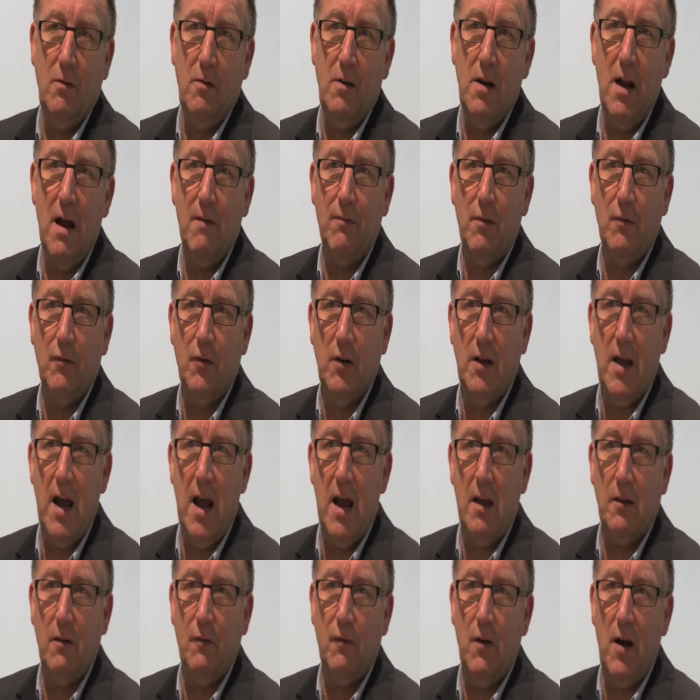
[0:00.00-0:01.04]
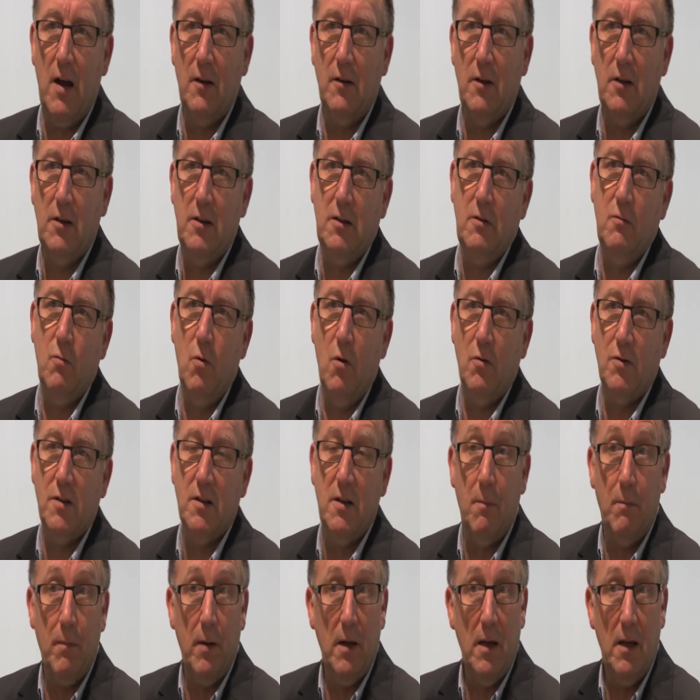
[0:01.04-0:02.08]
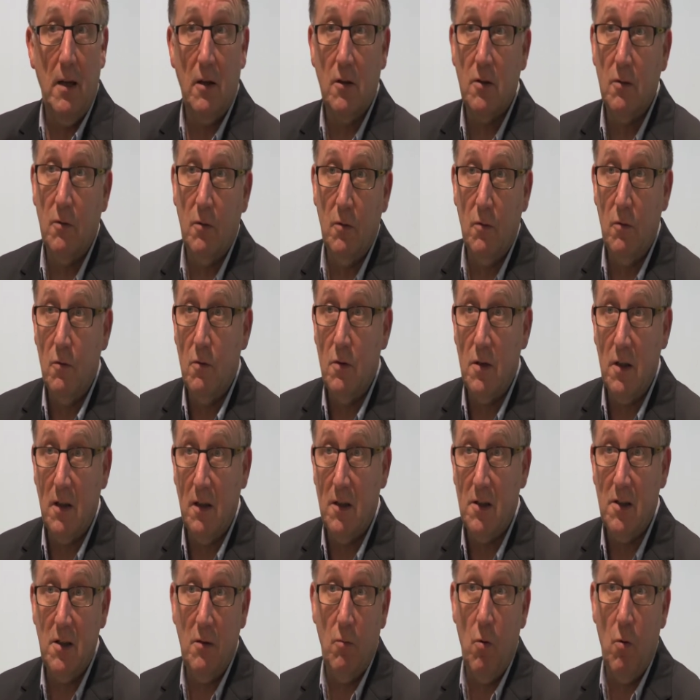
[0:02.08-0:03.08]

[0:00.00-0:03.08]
never forget the fact that you want an appeal to an audience.